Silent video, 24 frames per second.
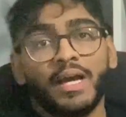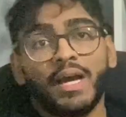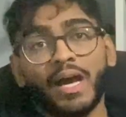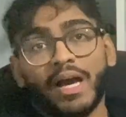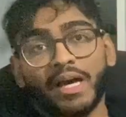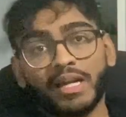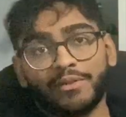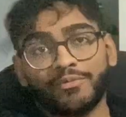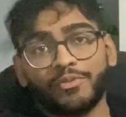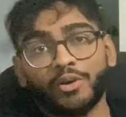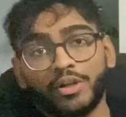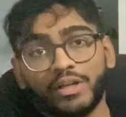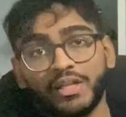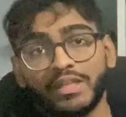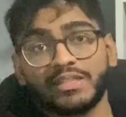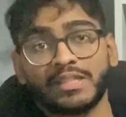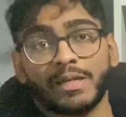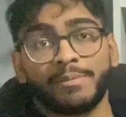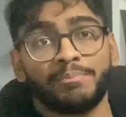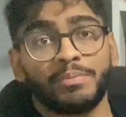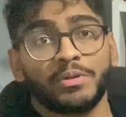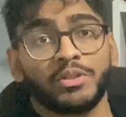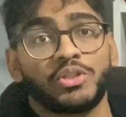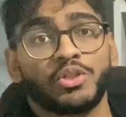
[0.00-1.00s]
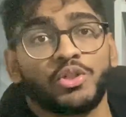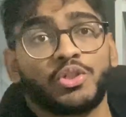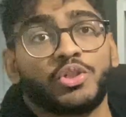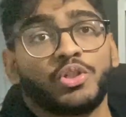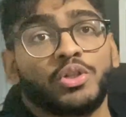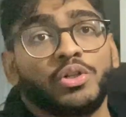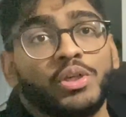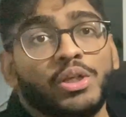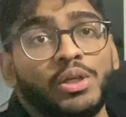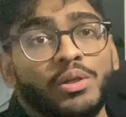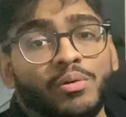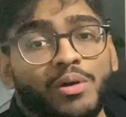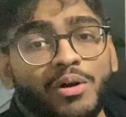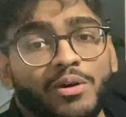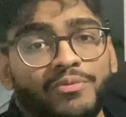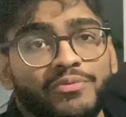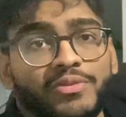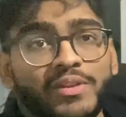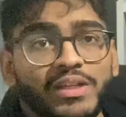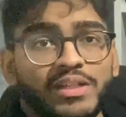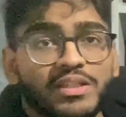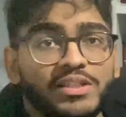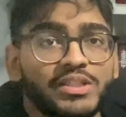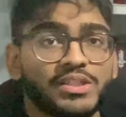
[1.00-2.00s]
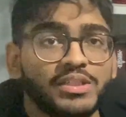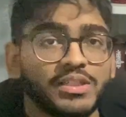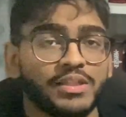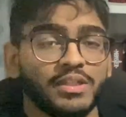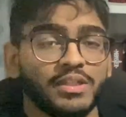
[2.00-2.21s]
And I've got an example to show you of this.